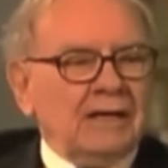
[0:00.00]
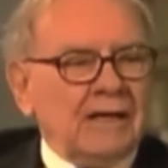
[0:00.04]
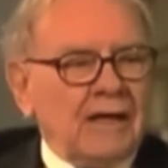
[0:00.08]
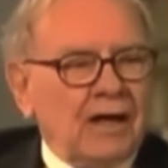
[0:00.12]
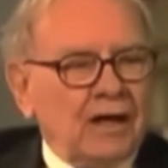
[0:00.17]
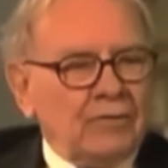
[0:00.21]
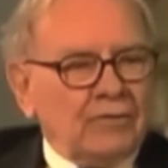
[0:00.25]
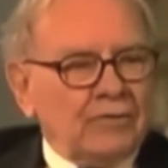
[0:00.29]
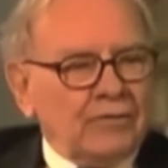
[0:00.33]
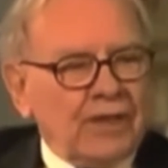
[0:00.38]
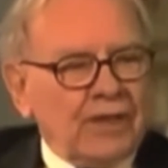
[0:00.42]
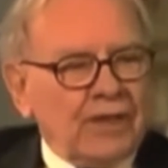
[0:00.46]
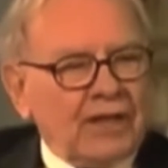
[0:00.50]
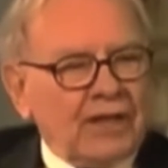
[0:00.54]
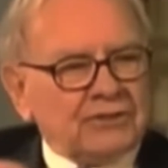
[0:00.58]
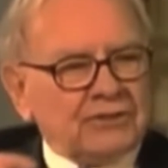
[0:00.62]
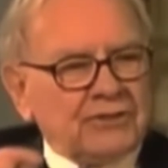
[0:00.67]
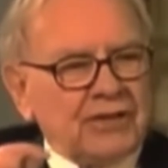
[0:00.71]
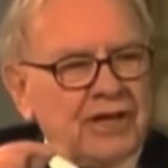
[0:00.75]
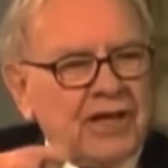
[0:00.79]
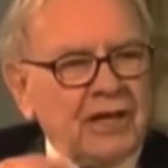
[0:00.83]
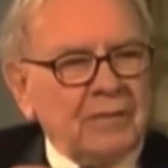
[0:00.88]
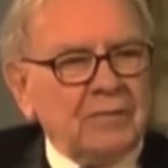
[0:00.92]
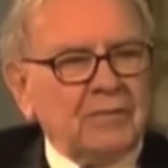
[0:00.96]
Now, for that
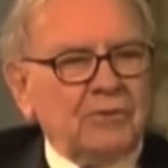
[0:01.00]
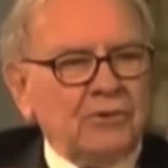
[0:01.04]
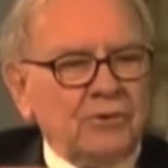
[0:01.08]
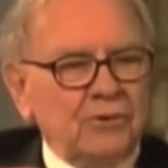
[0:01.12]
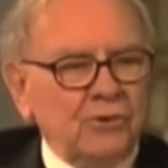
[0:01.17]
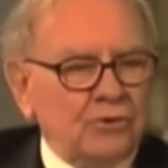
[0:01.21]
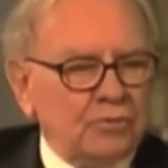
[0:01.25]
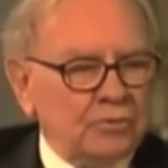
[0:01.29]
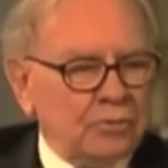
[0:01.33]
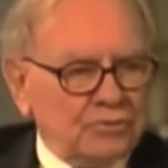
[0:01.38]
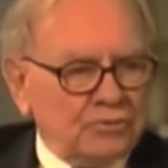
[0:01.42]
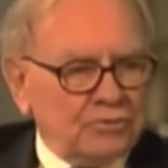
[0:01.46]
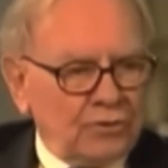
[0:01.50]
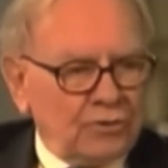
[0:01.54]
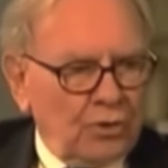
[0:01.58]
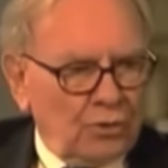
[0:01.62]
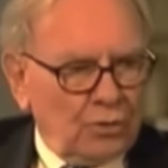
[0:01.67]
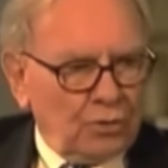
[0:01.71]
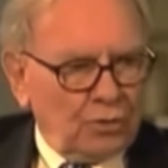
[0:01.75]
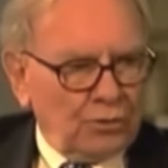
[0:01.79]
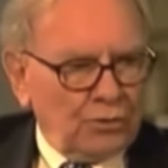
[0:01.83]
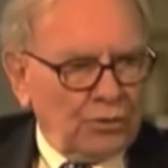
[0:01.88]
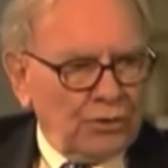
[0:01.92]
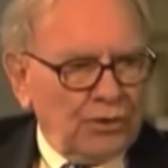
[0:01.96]
same cube of
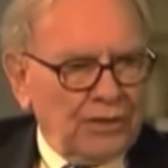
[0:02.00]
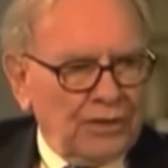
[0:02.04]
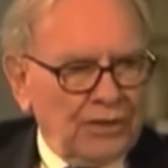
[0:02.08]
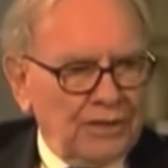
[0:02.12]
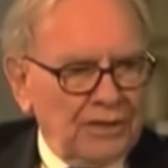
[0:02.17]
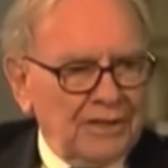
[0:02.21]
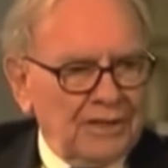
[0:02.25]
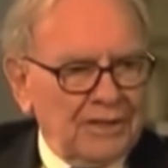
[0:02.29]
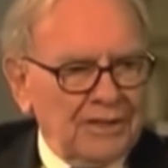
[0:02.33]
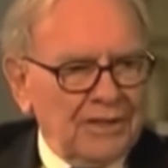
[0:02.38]
gold,